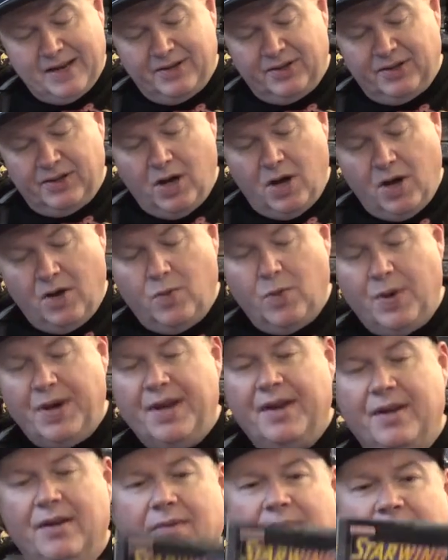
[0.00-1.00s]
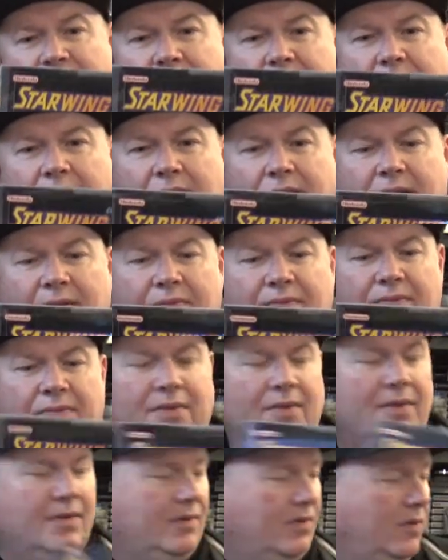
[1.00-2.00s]
Star Wing,
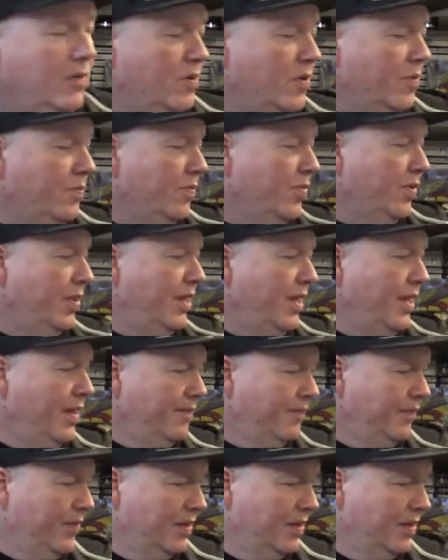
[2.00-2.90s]
all complete.